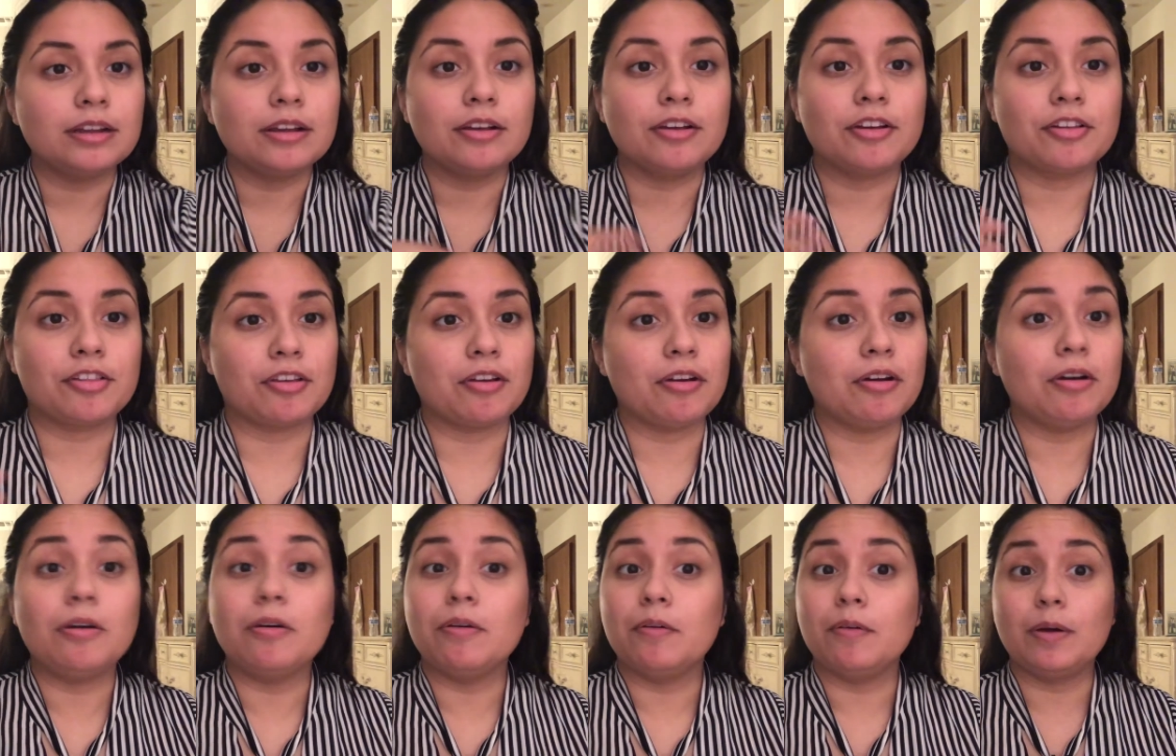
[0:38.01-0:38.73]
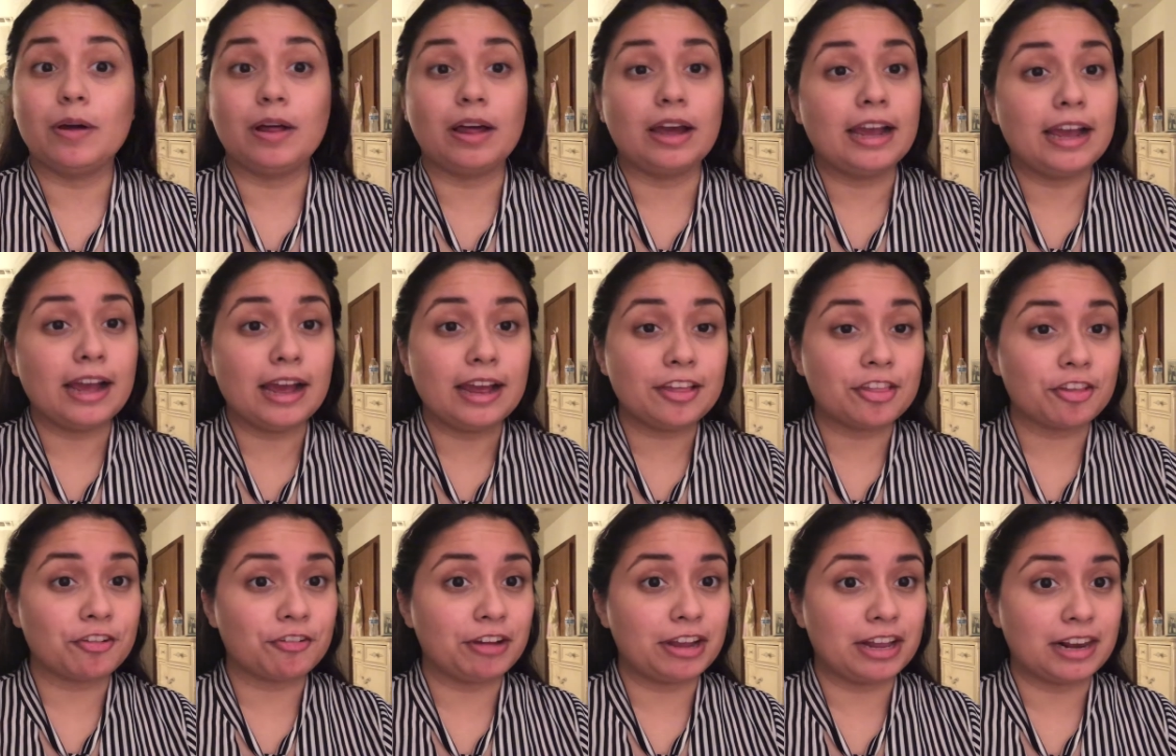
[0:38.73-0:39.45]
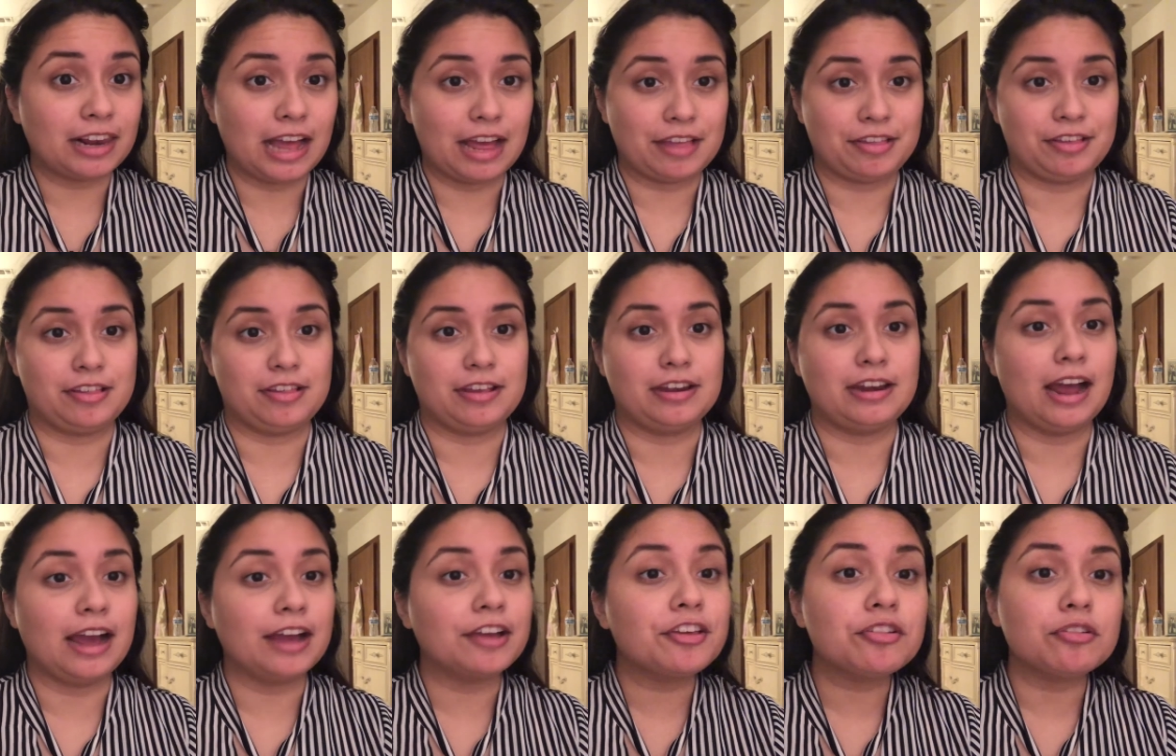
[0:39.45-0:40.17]
So history classes in
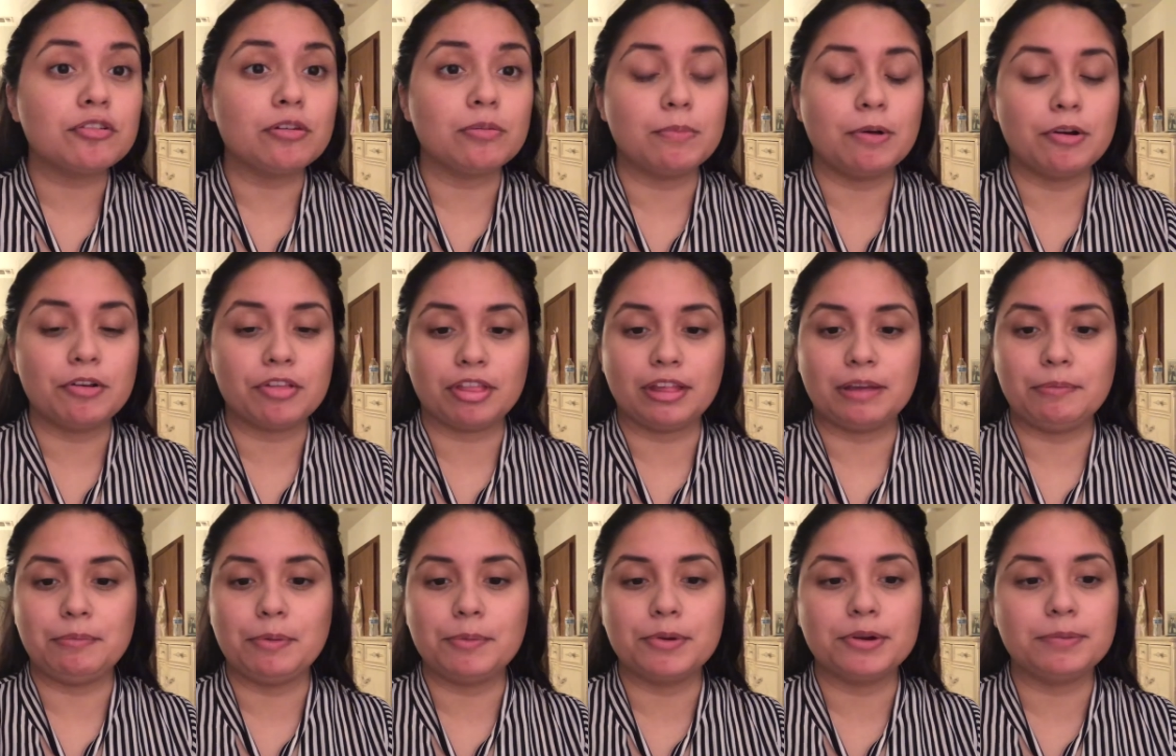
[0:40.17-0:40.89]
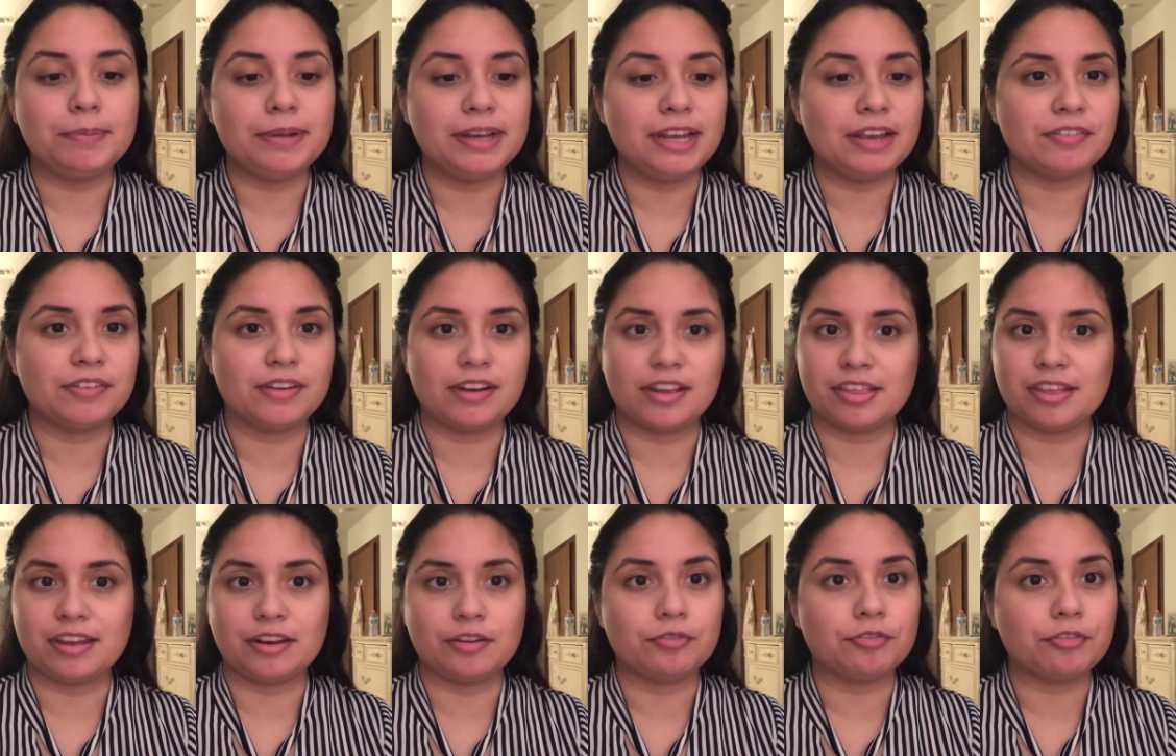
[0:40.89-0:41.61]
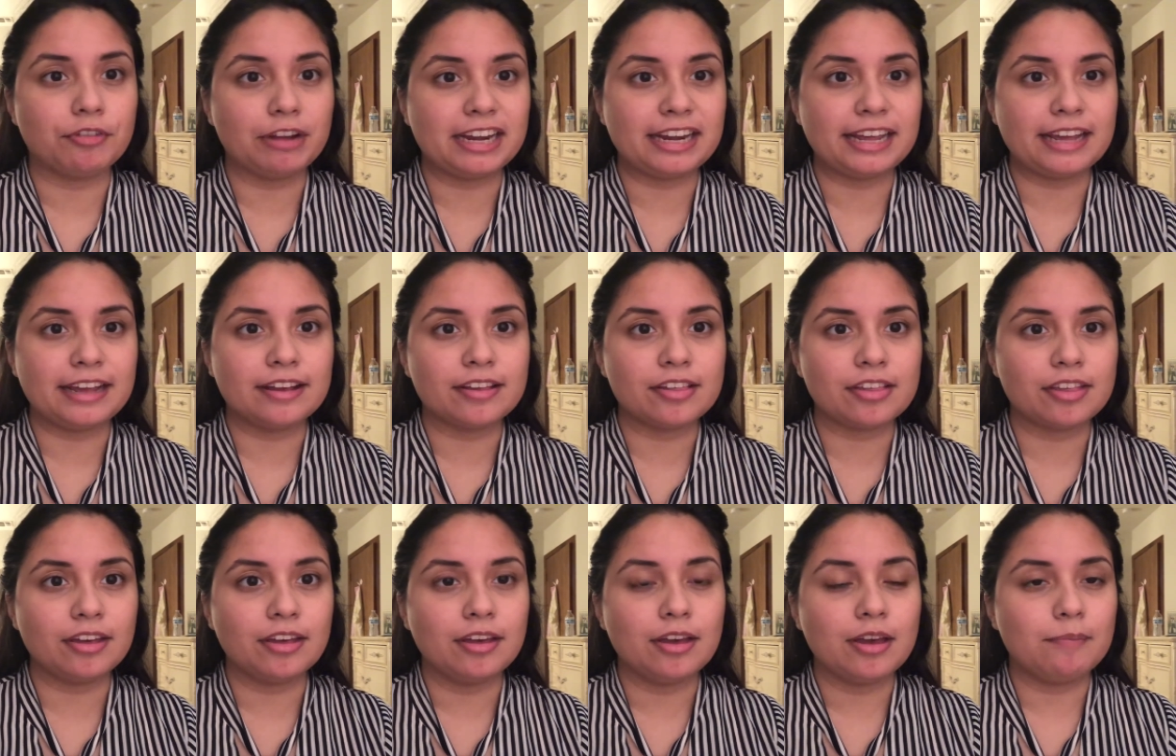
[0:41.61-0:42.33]
high school, mostly we would be given a set of readings
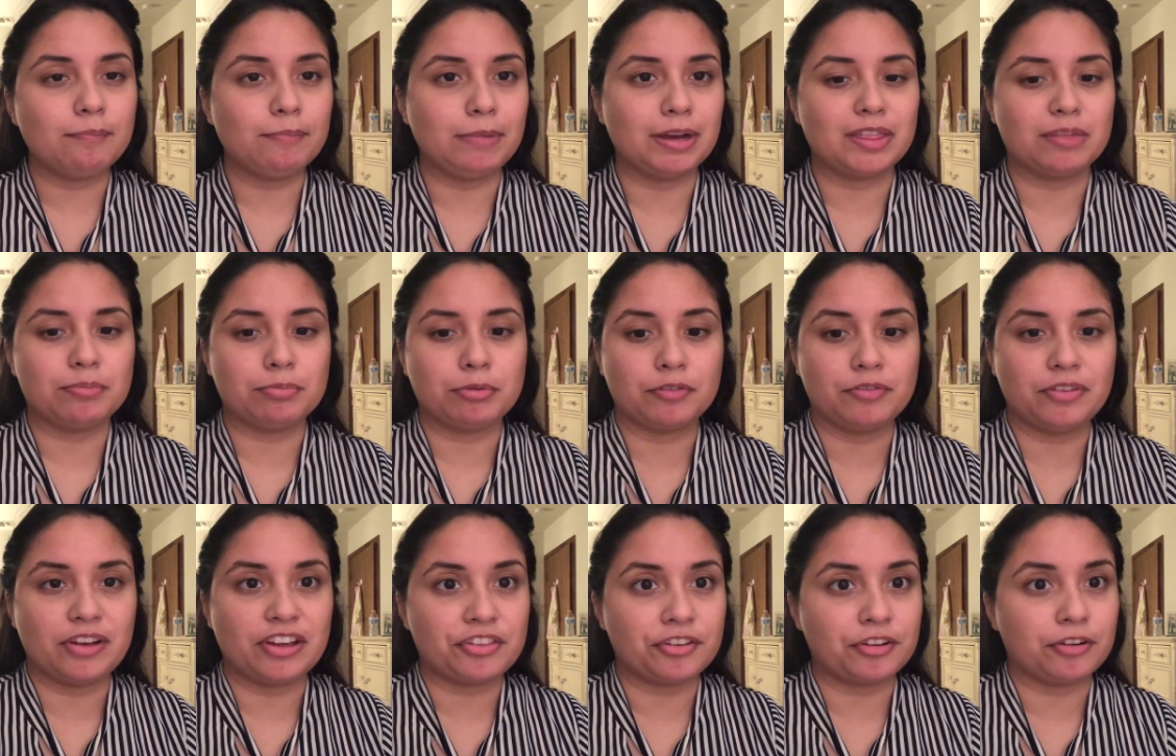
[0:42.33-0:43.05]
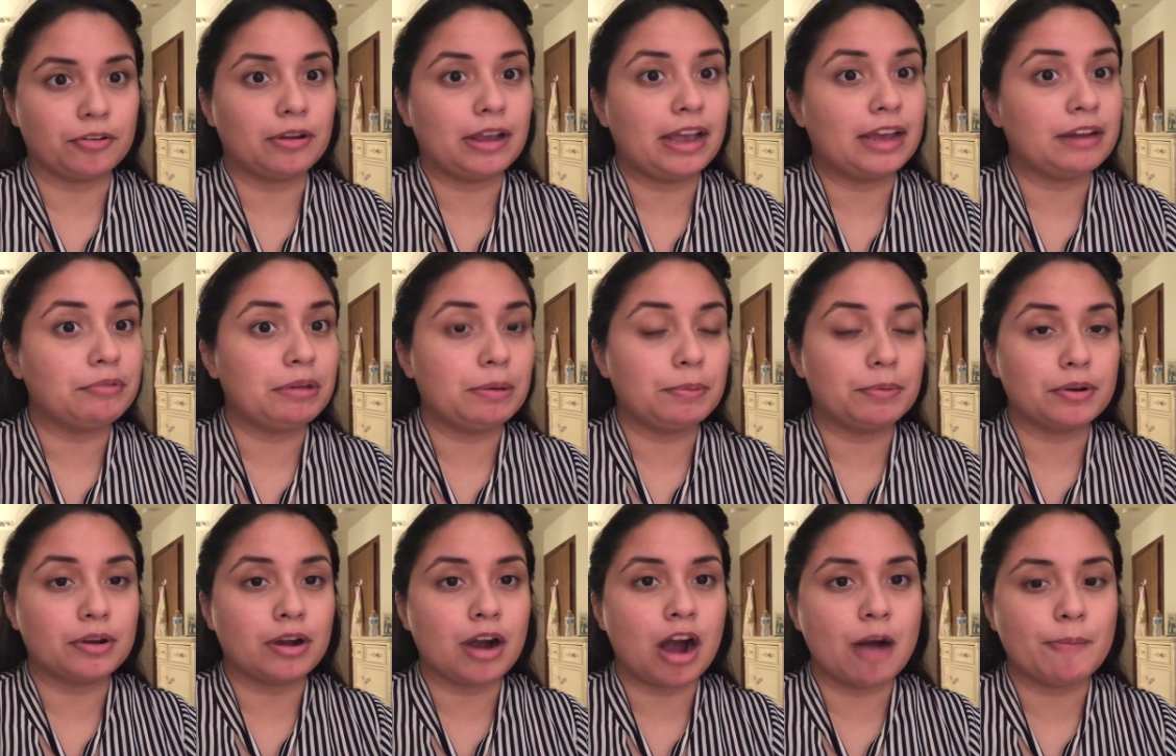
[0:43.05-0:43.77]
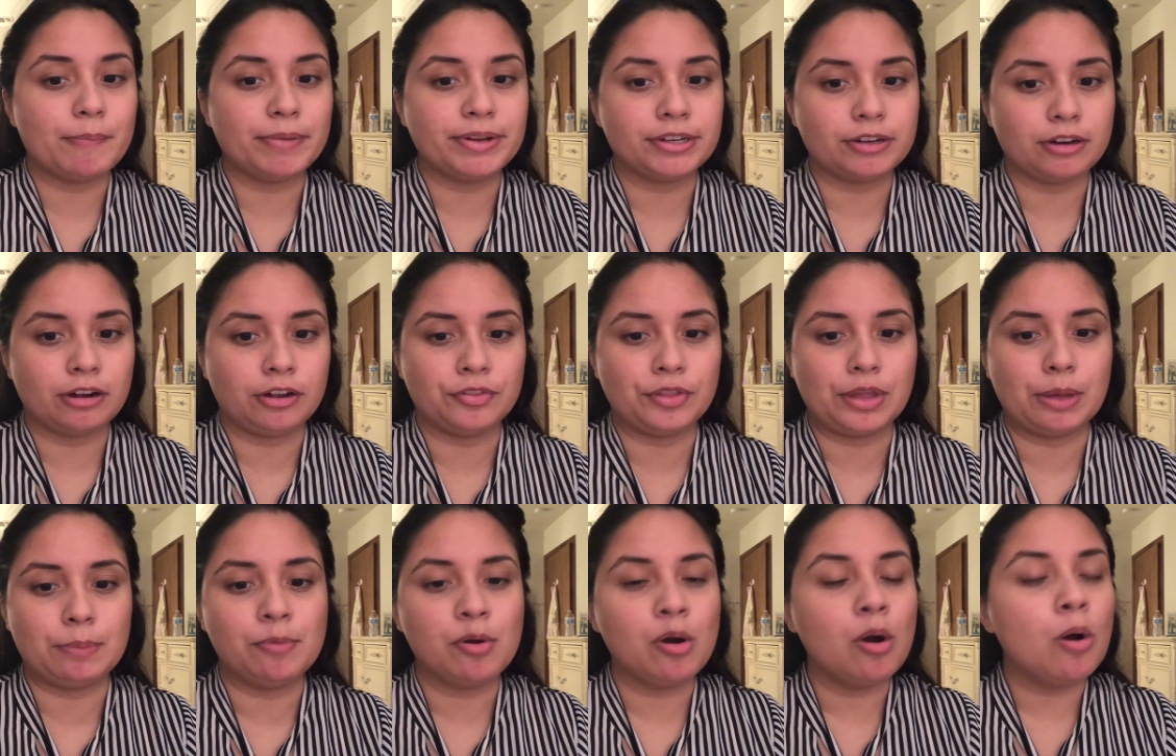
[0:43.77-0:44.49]
by the professor and we would comment on
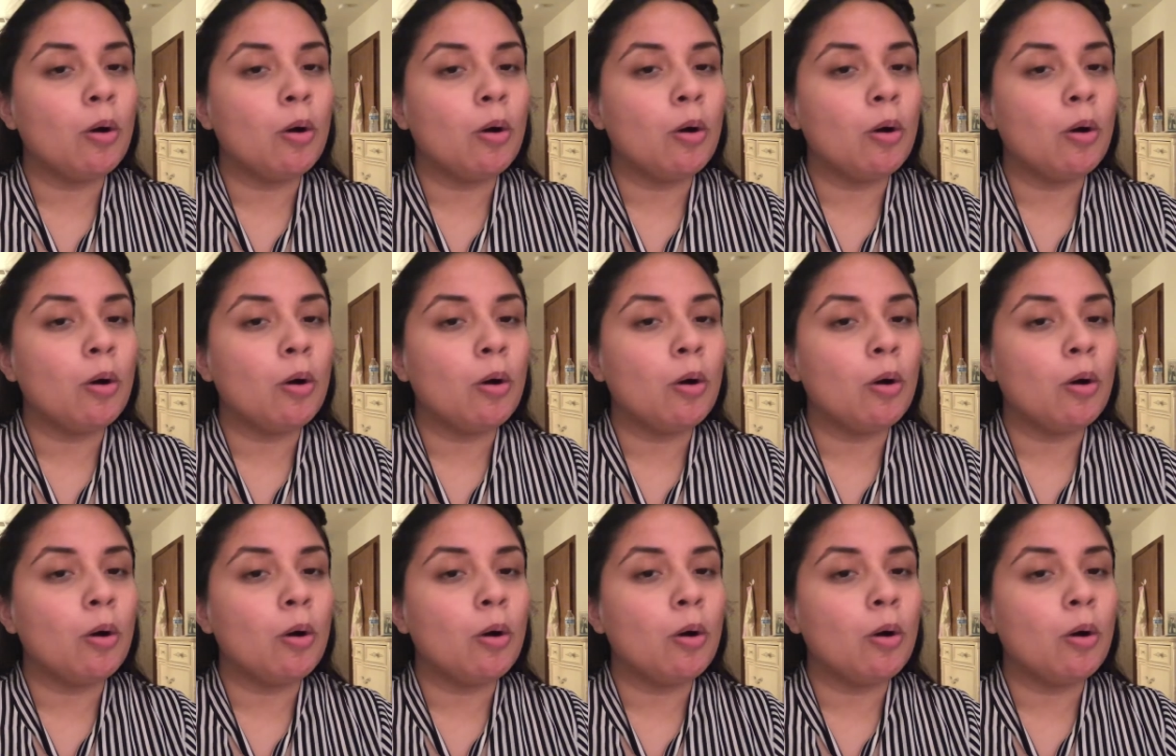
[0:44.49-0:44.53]
them,